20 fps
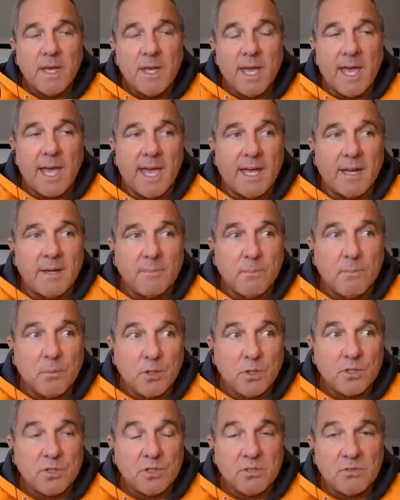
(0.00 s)
And
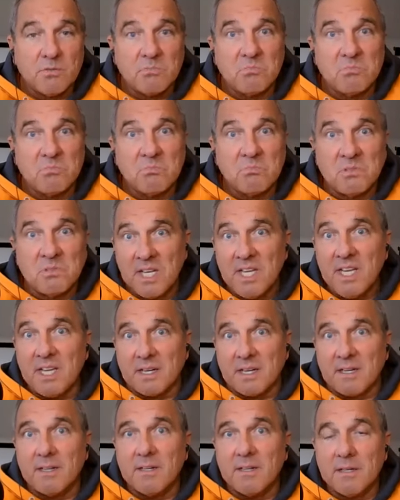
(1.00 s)
Bush
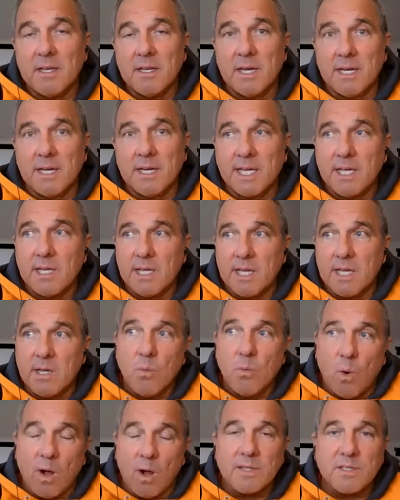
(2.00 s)
did. He
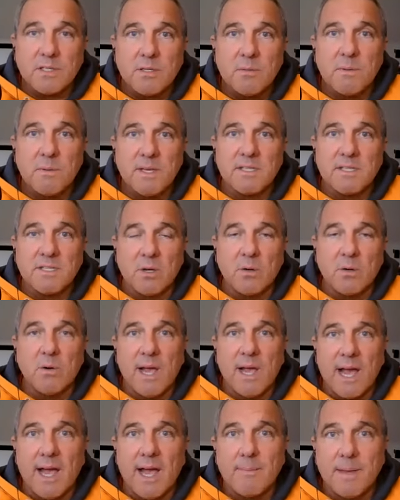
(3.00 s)
wants to be his own
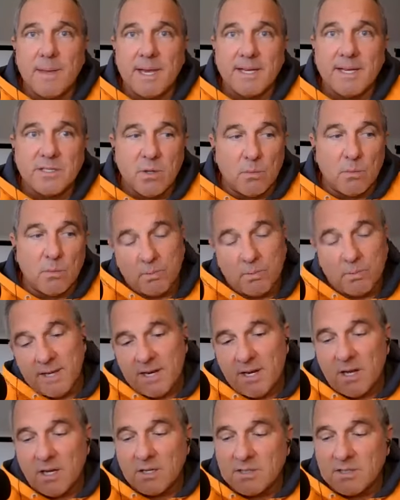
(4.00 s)
guy, make his own play
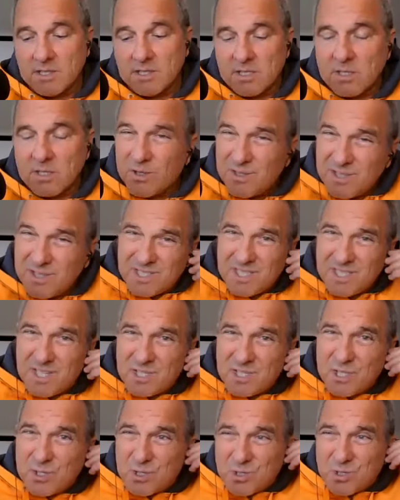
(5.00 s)
calls. He's
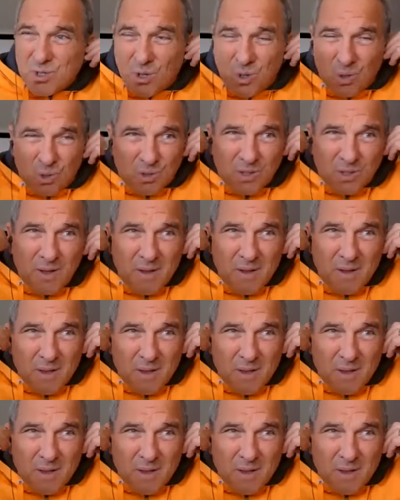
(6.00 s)
36 years old.